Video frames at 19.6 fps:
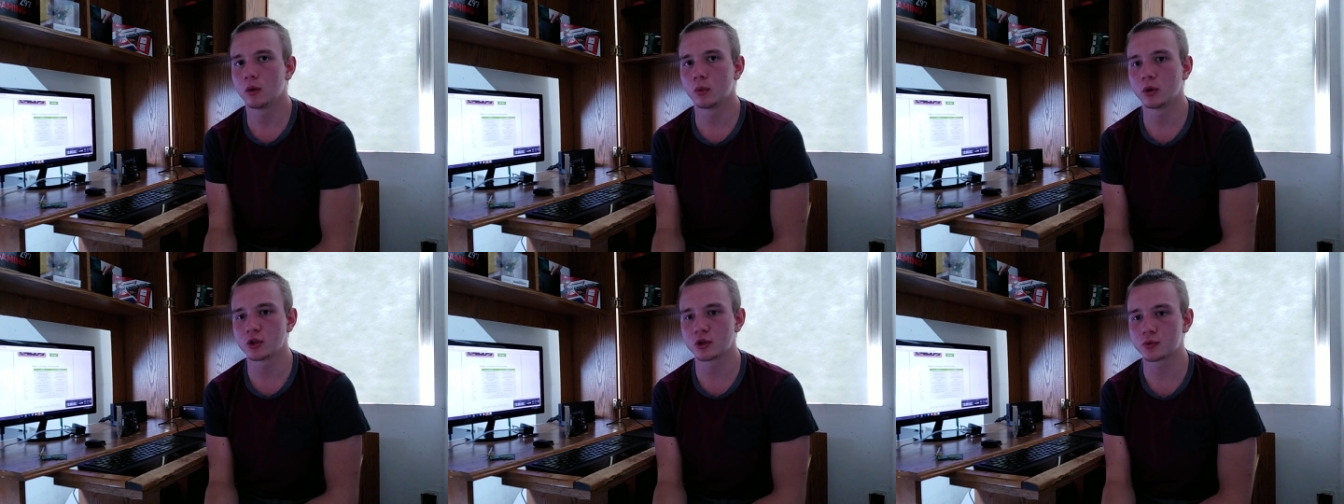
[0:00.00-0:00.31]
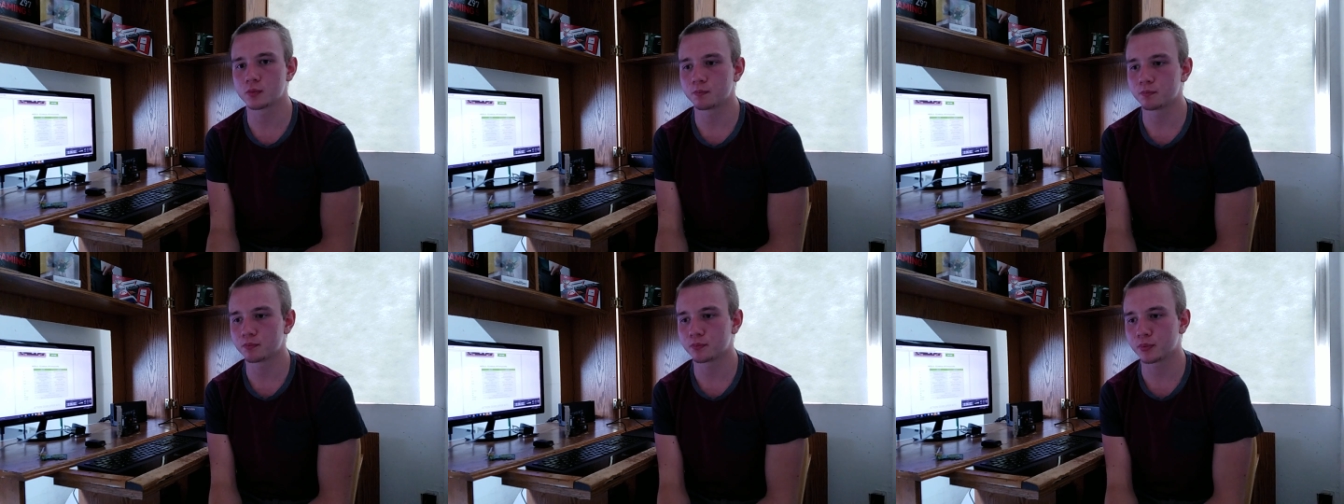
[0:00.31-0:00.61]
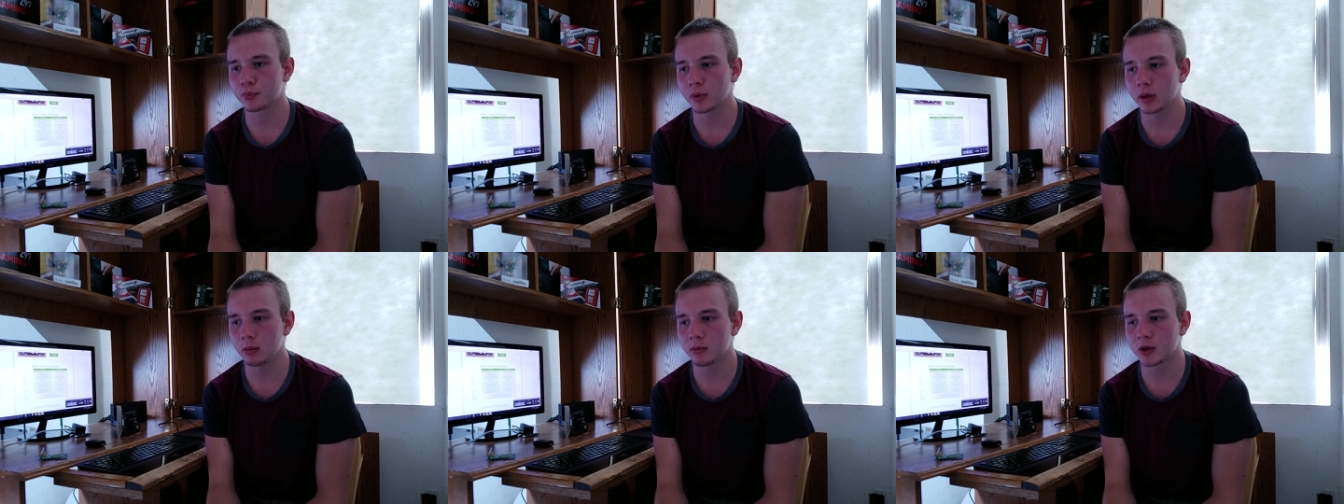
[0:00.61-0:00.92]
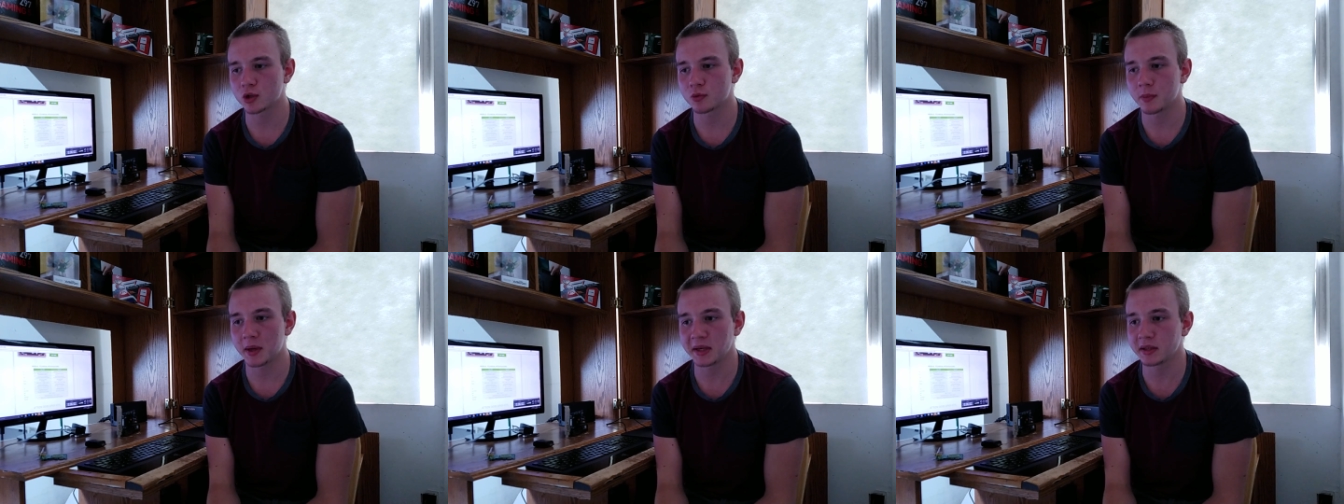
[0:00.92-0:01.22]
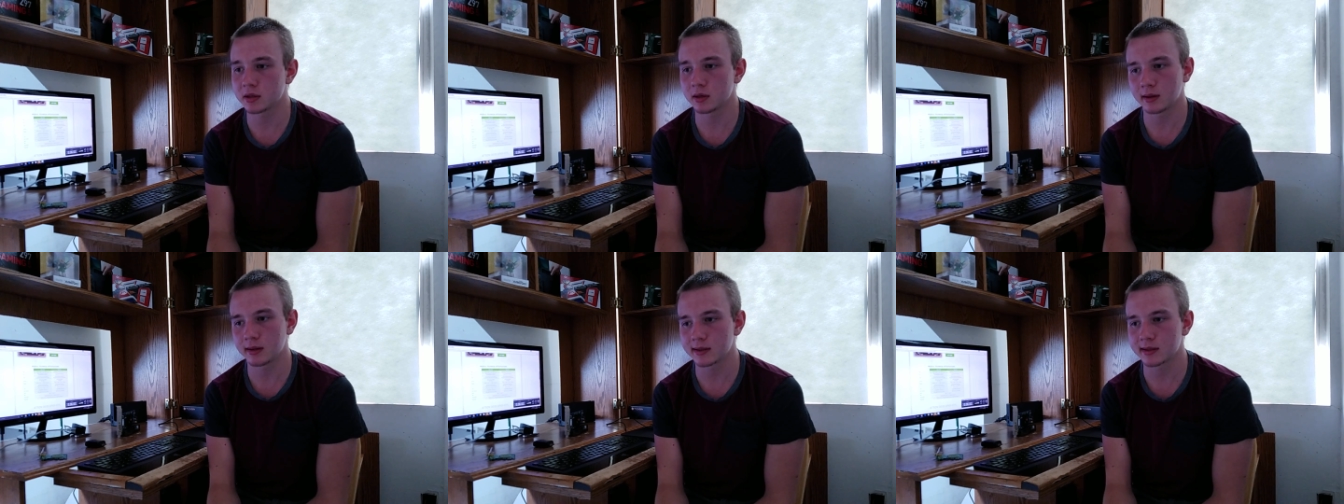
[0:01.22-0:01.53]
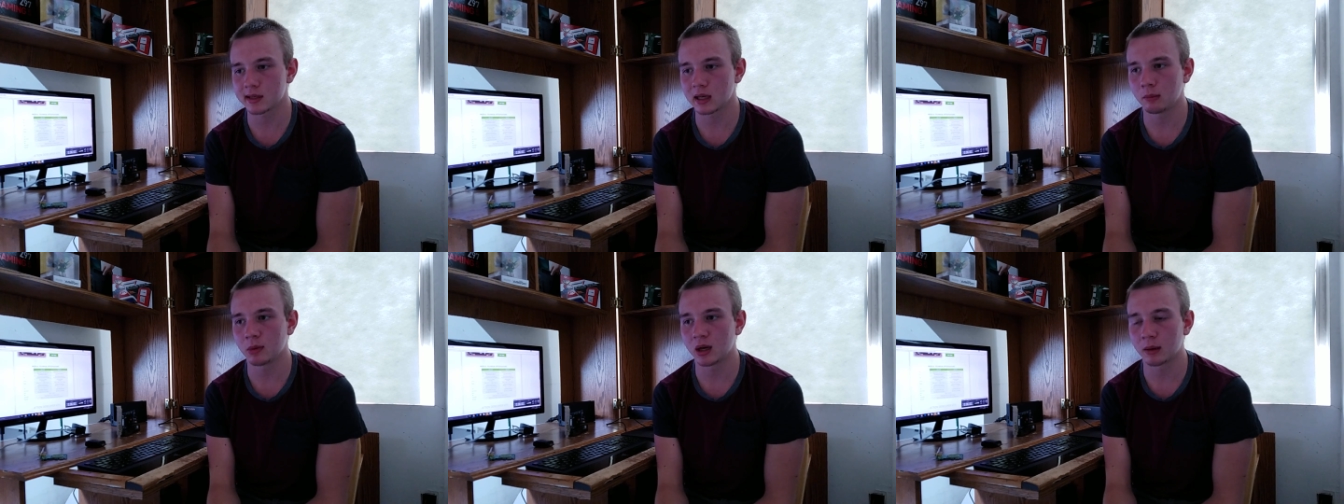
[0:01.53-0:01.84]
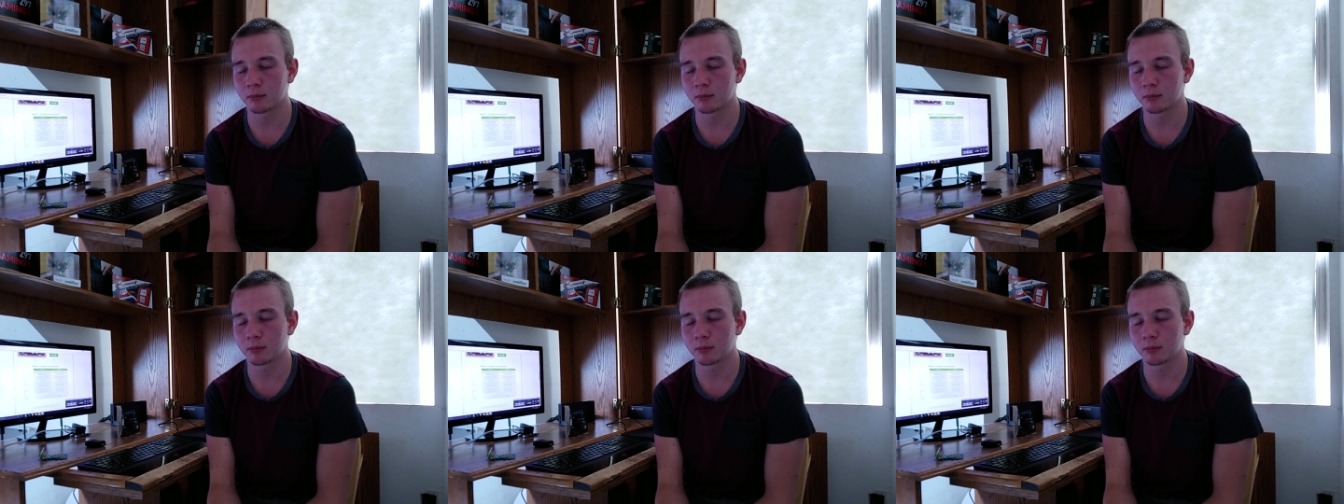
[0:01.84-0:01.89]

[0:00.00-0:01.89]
which pretty much makes it the same.